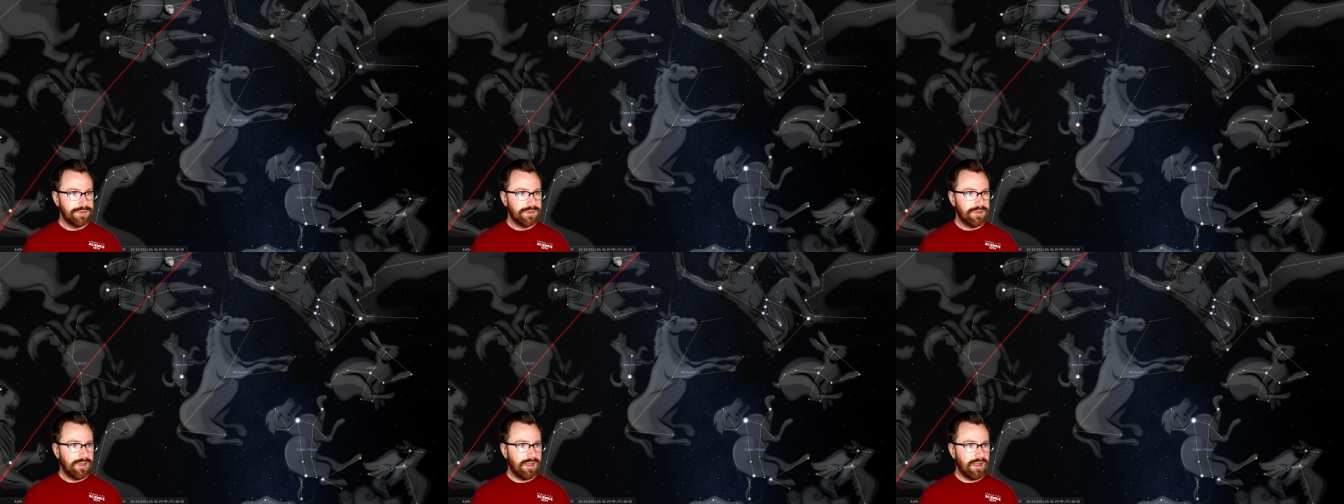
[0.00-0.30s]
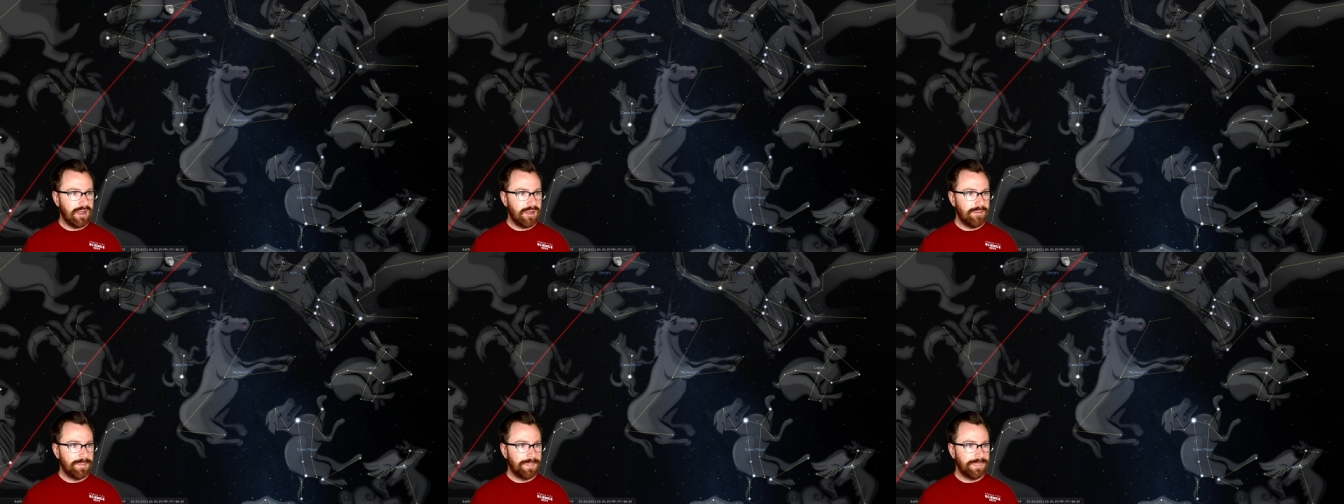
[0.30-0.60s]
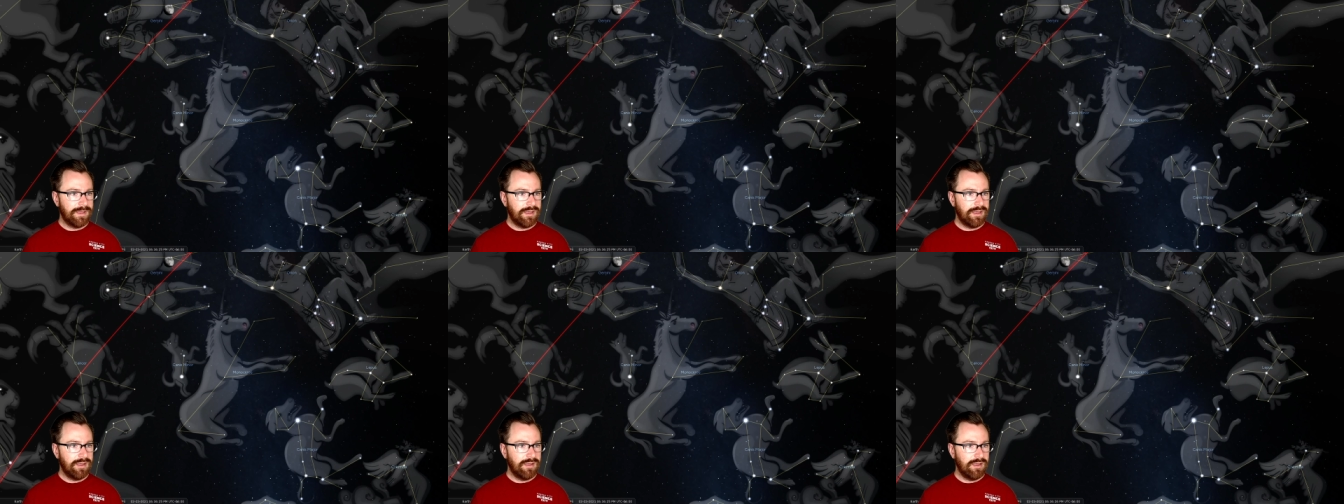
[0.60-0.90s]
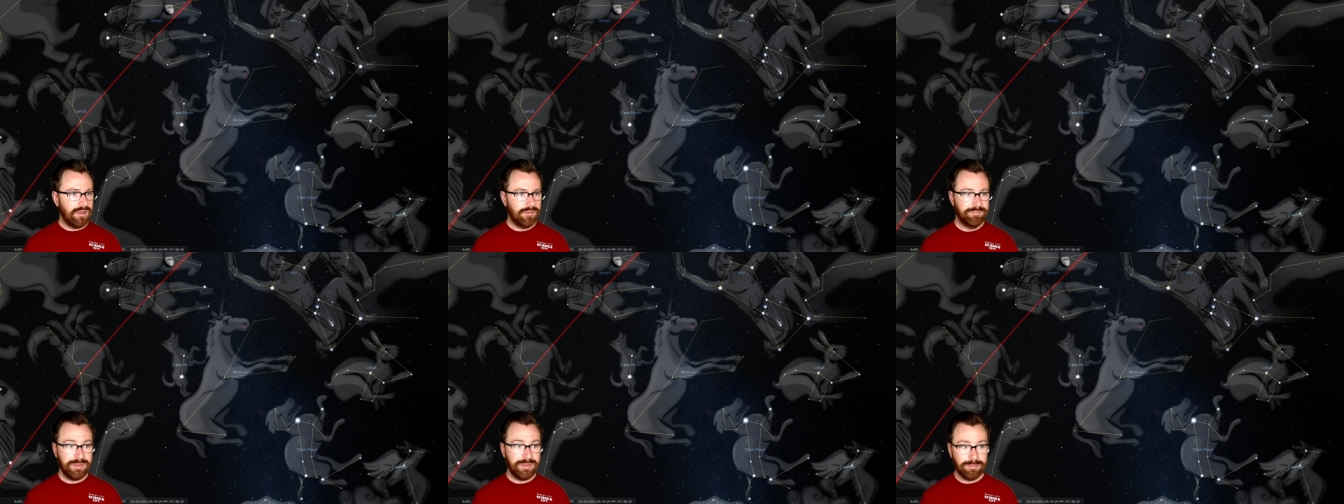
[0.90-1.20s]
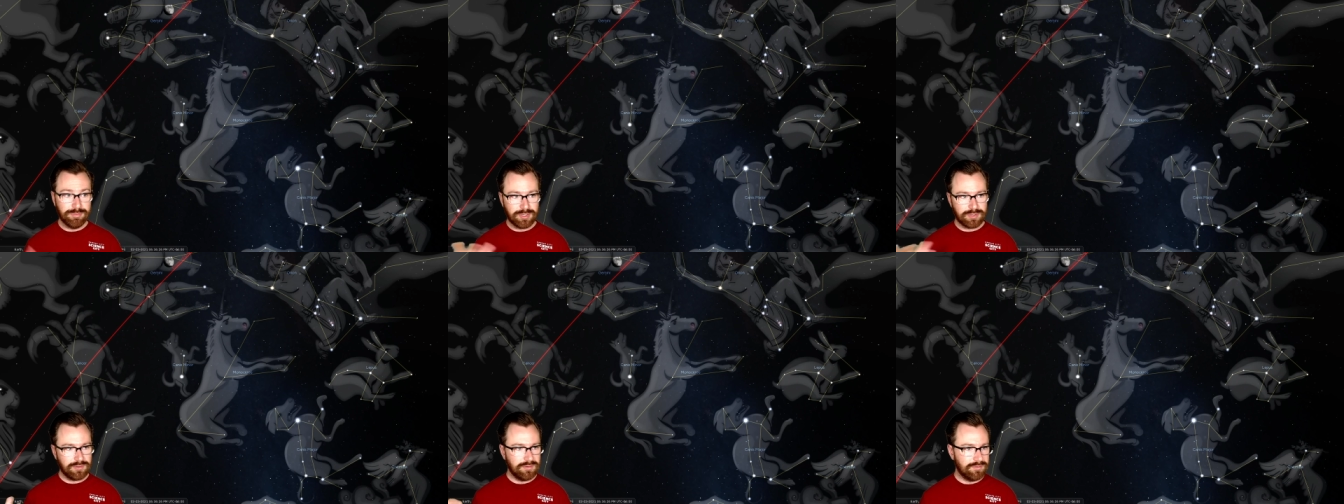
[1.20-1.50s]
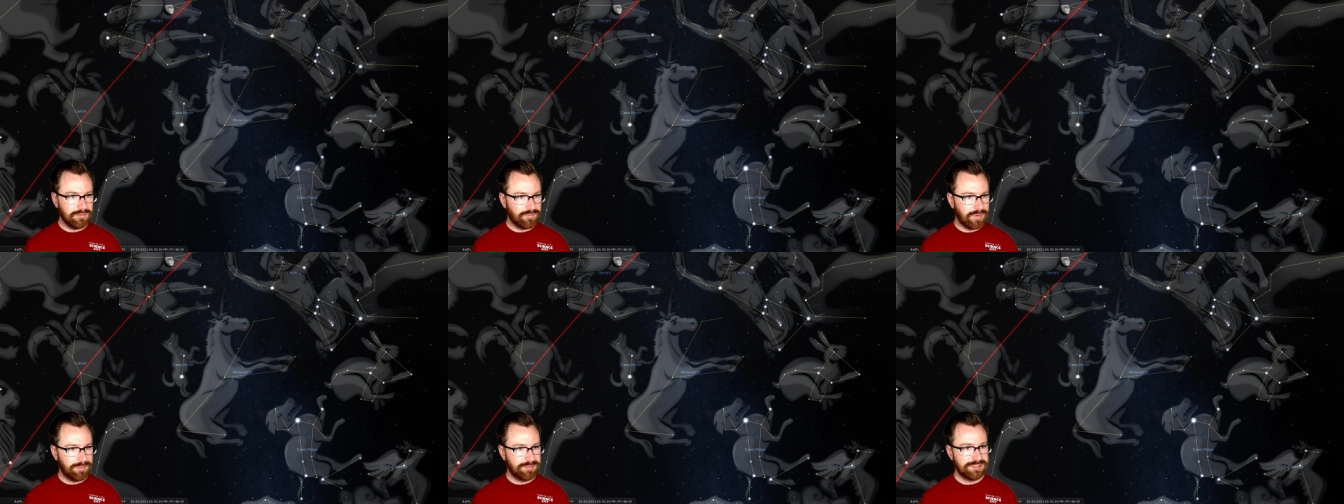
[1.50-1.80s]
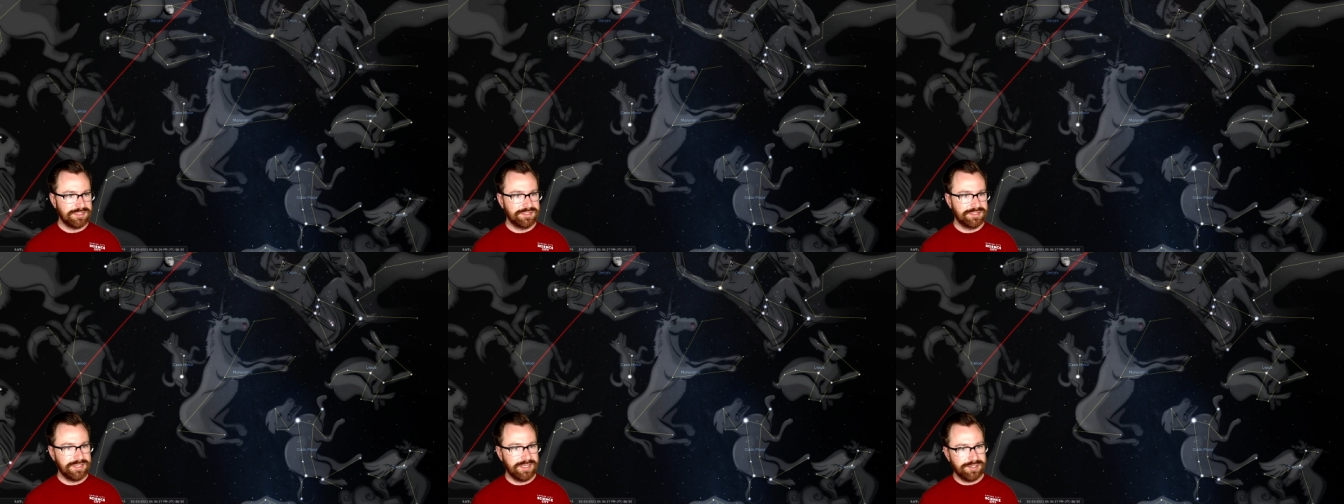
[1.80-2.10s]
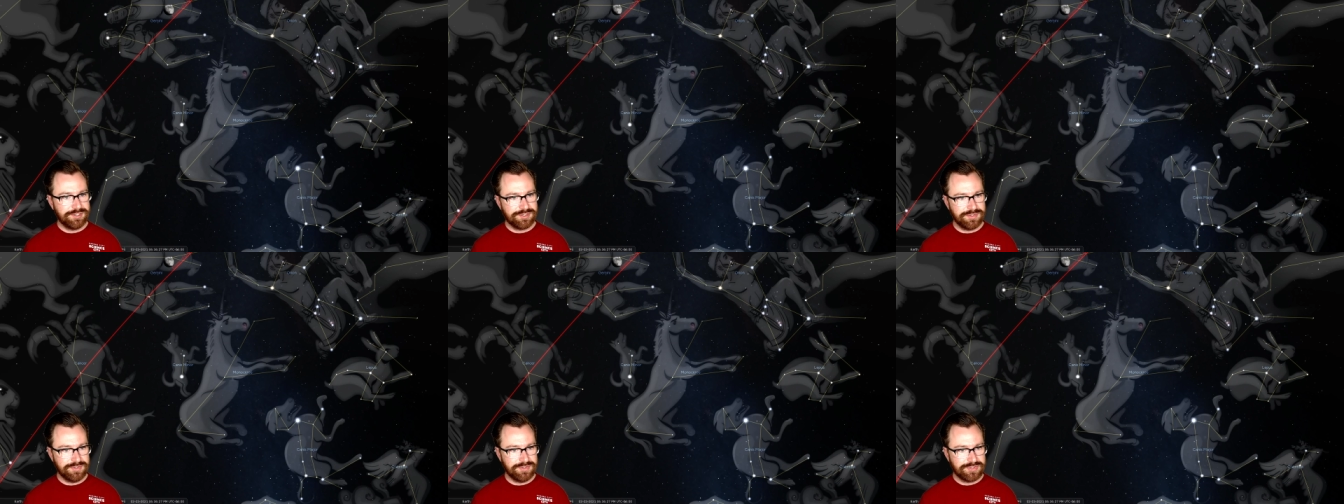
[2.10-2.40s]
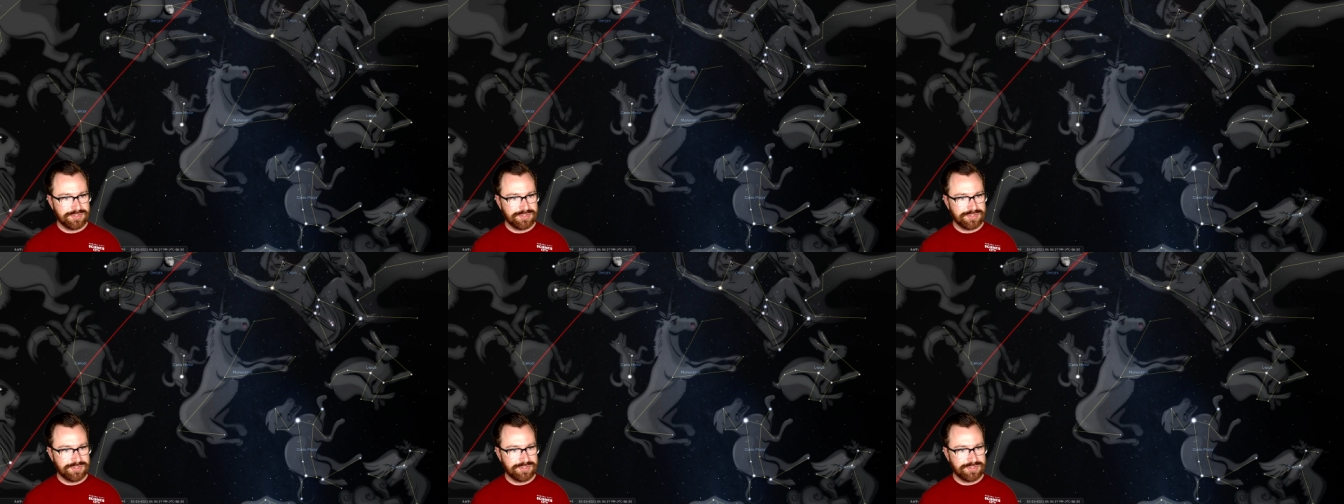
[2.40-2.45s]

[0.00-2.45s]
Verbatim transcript: um, uh, a biblical representation.